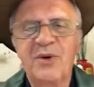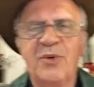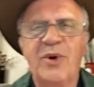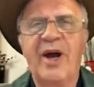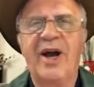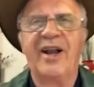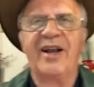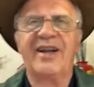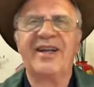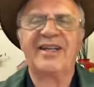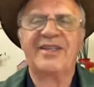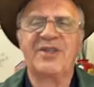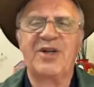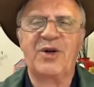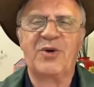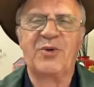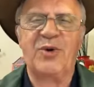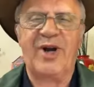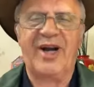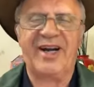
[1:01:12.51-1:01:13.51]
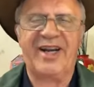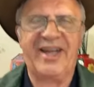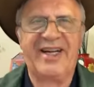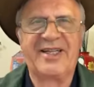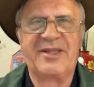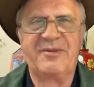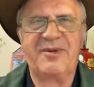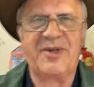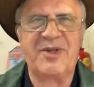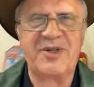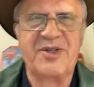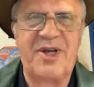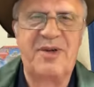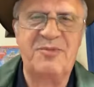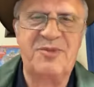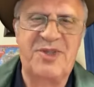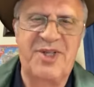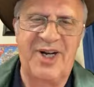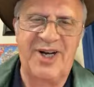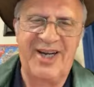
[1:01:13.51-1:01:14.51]
Well, it's not quite it because
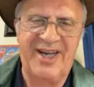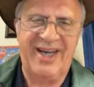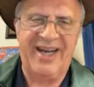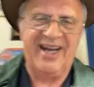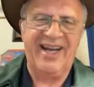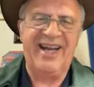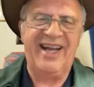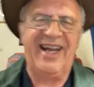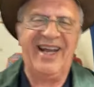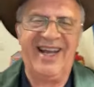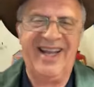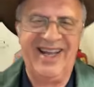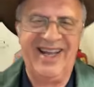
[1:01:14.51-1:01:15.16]
I'm still here.